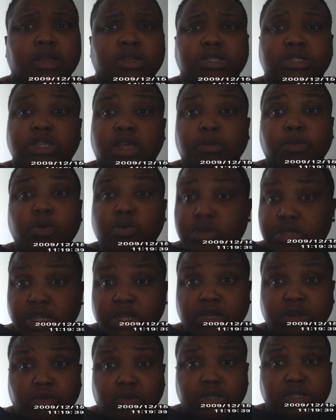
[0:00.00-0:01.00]
Some who
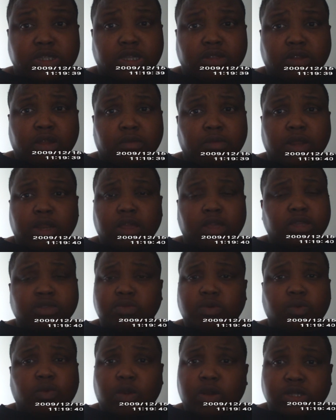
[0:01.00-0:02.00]
did know each other already because
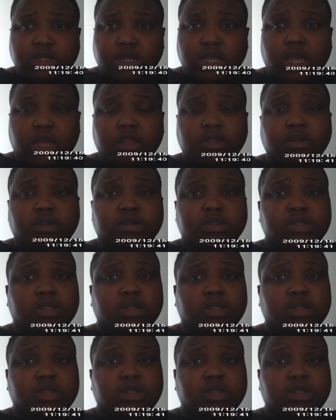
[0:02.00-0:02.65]
we worked together.